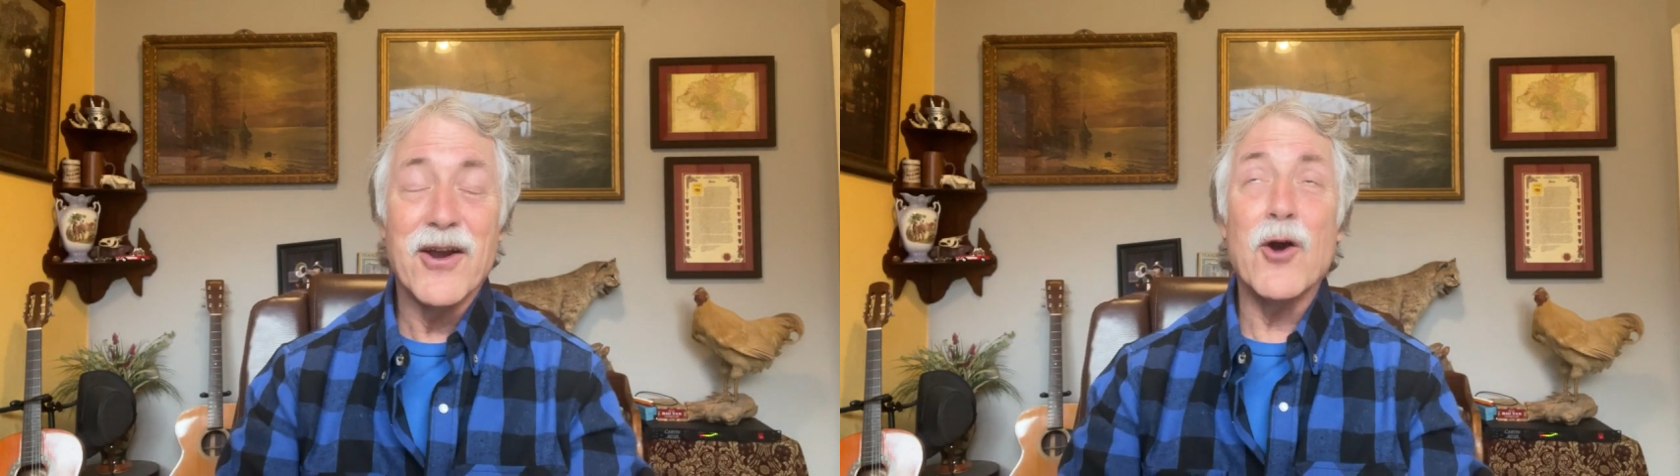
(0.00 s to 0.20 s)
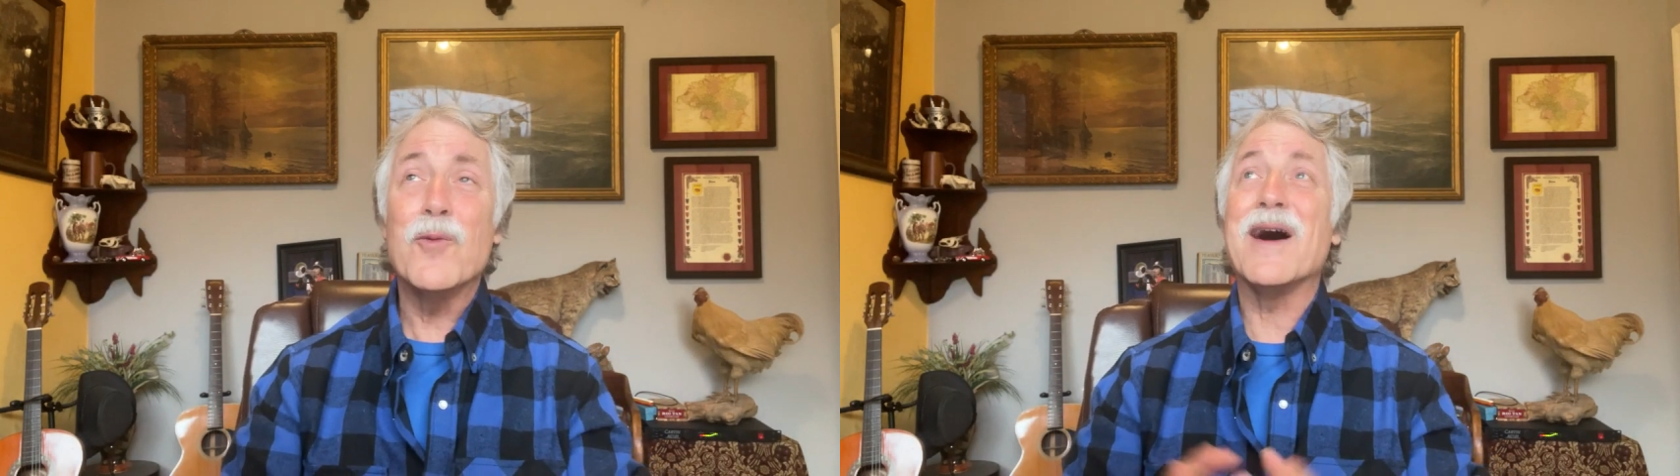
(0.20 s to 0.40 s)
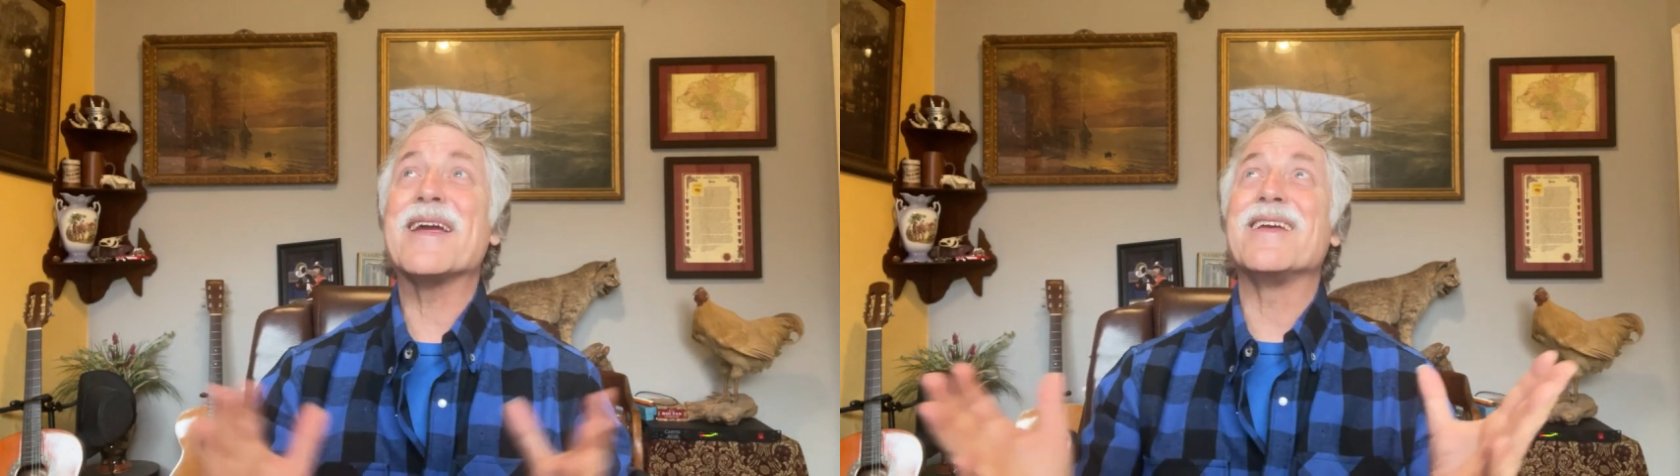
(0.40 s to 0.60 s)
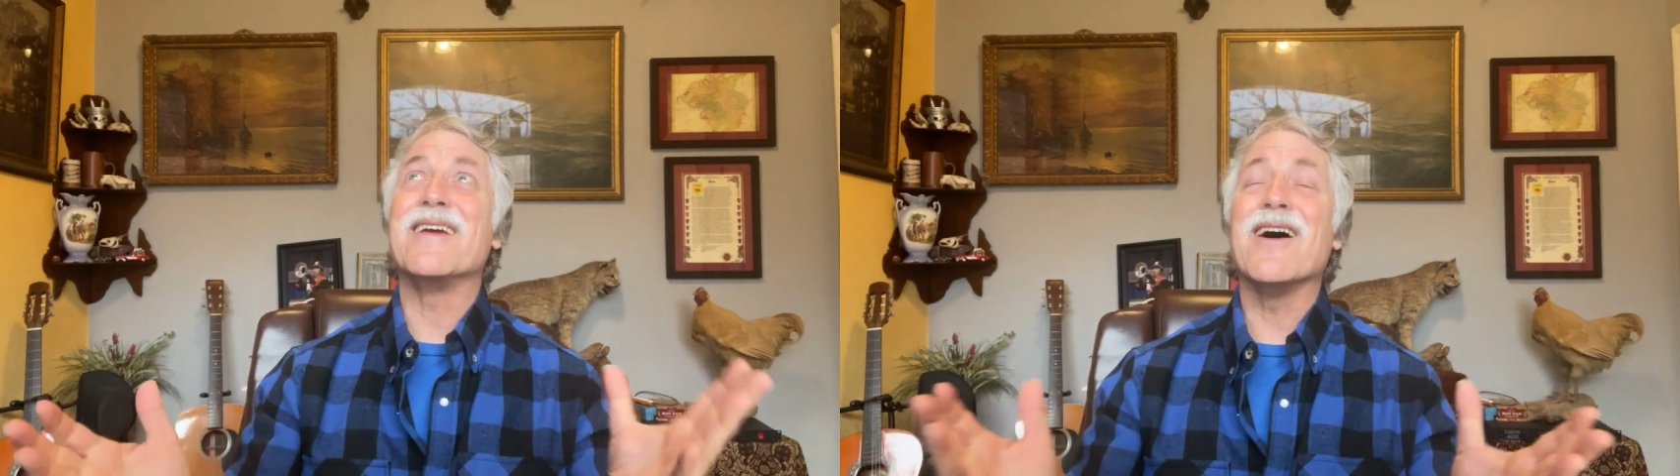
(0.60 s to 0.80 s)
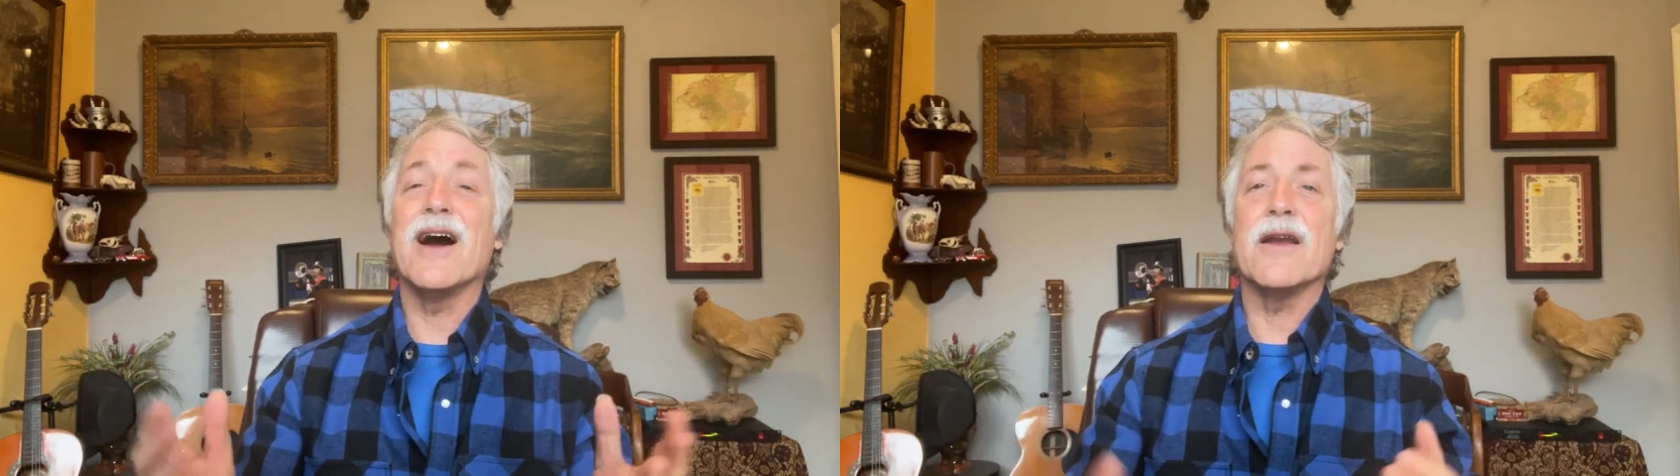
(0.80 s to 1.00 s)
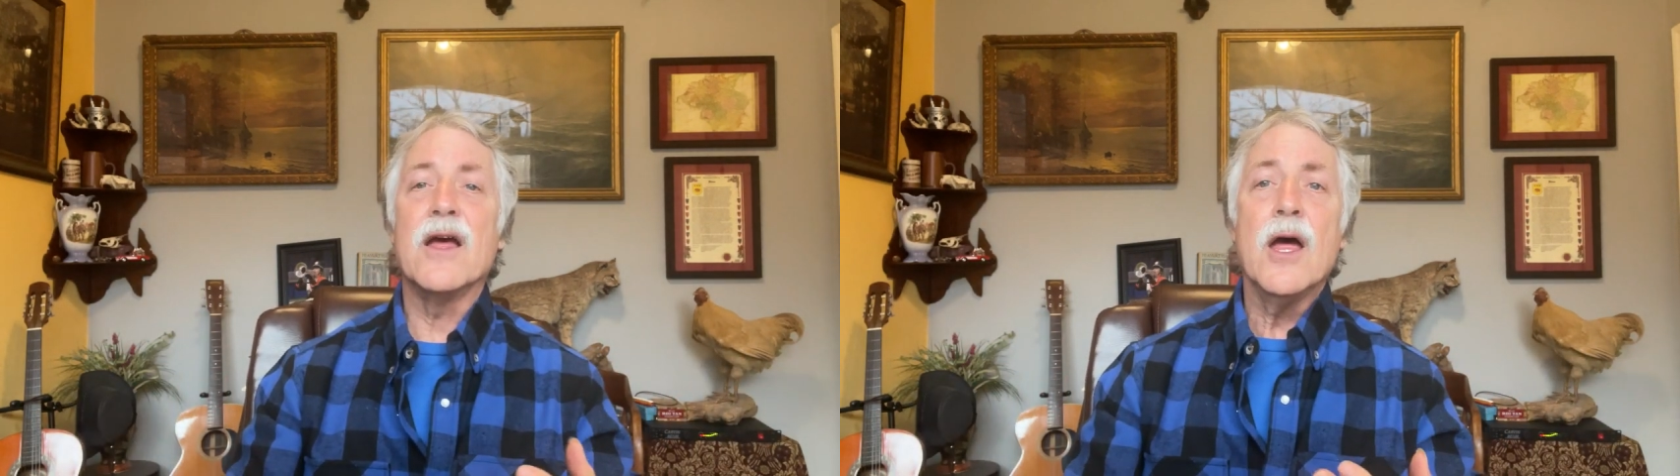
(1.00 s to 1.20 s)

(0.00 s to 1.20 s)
Oh my God.